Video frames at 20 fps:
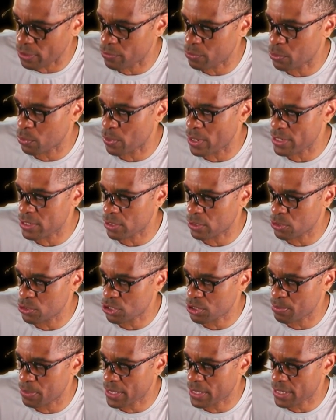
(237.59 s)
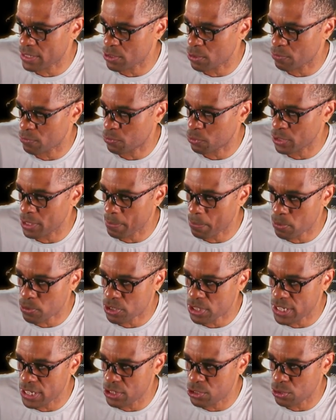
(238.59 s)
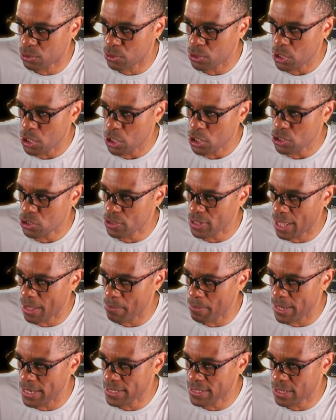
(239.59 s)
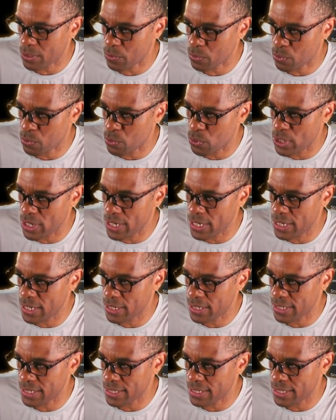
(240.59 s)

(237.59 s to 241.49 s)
of the resolution because they're fully procedural, so that makes it really